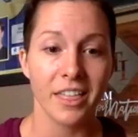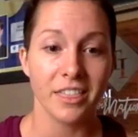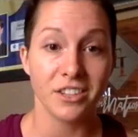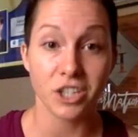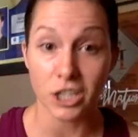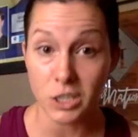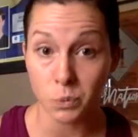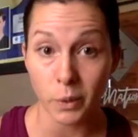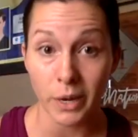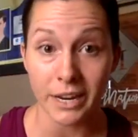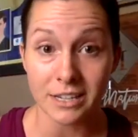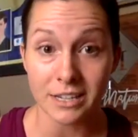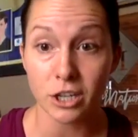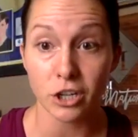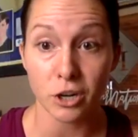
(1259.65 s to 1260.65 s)
just wait
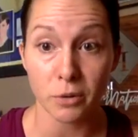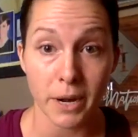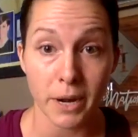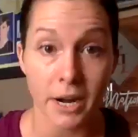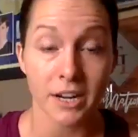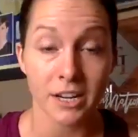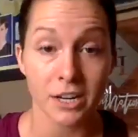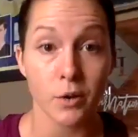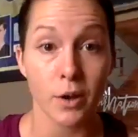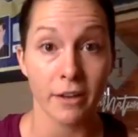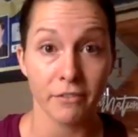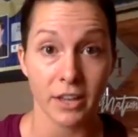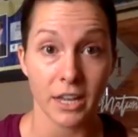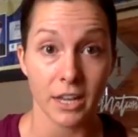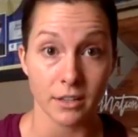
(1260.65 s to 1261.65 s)
until you're married and you
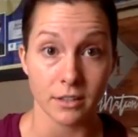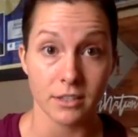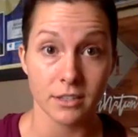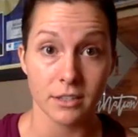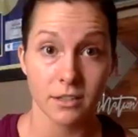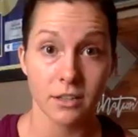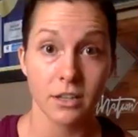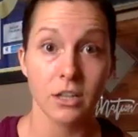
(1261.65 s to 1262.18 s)
have kids.